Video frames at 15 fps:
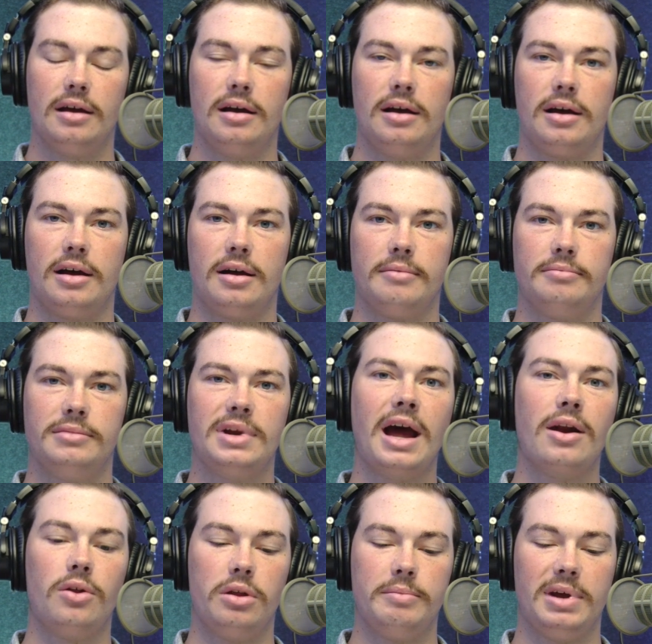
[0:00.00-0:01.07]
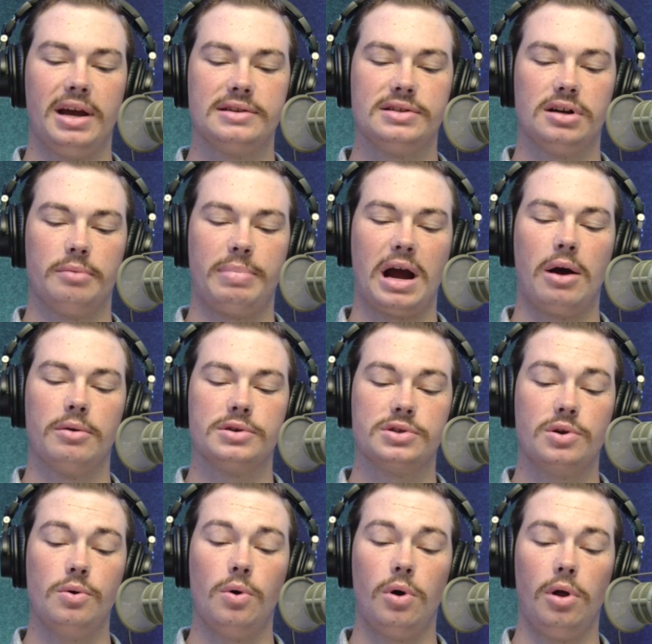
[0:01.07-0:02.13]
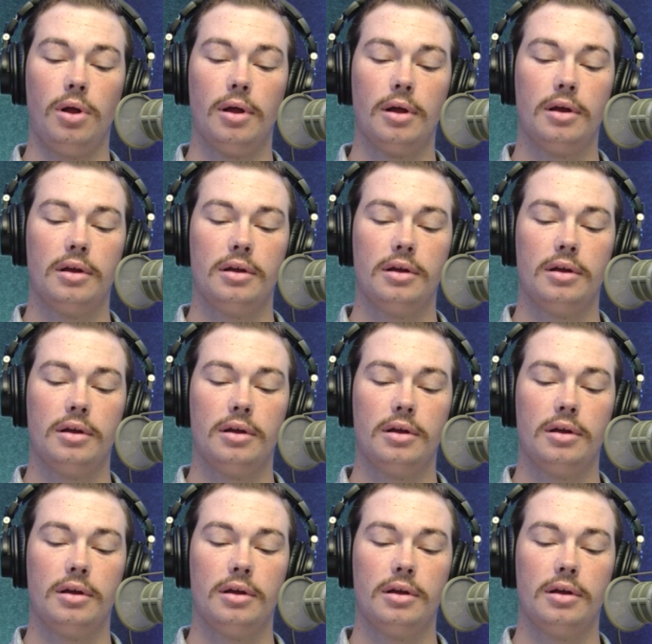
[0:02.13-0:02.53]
not only because they're a power school